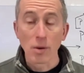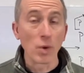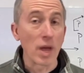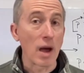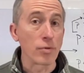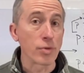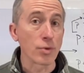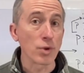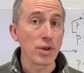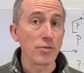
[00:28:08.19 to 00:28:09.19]
We have
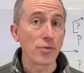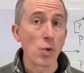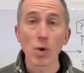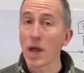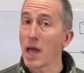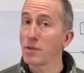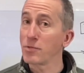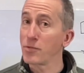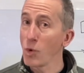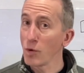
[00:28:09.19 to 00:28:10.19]
3/4 and
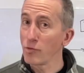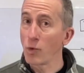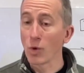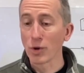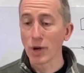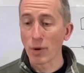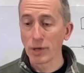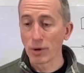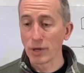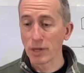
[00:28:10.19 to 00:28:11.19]
4/4
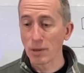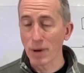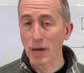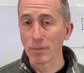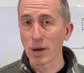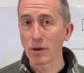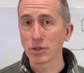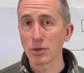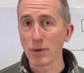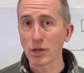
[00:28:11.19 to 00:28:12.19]
going on at the bottom there,
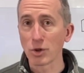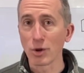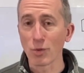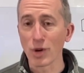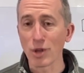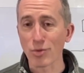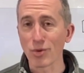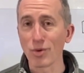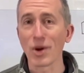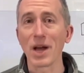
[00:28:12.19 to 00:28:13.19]
so make sure you read
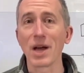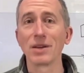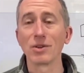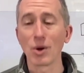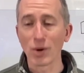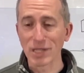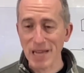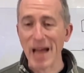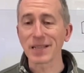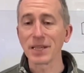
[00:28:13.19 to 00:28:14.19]
through and know
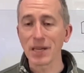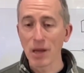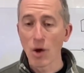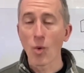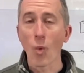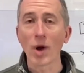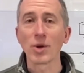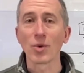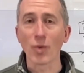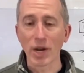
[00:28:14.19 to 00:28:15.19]
exactly
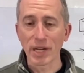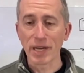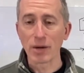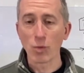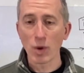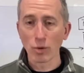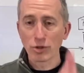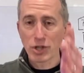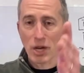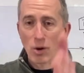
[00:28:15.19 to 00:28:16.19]
what you're writing in. We
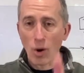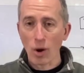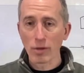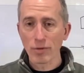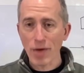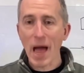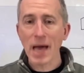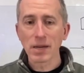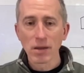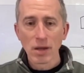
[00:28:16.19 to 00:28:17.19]
will check all of
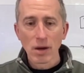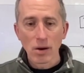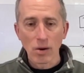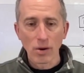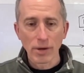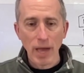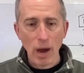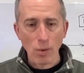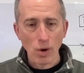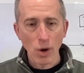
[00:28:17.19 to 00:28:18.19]
that on
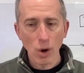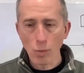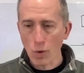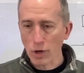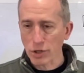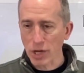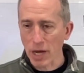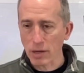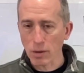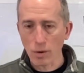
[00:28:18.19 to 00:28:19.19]
our homework
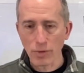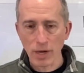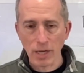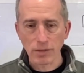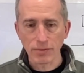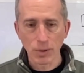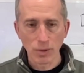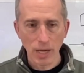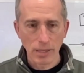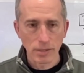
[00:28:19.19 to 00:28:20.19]
check over the next
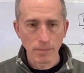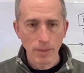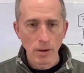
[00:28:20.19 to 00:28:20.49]
few days.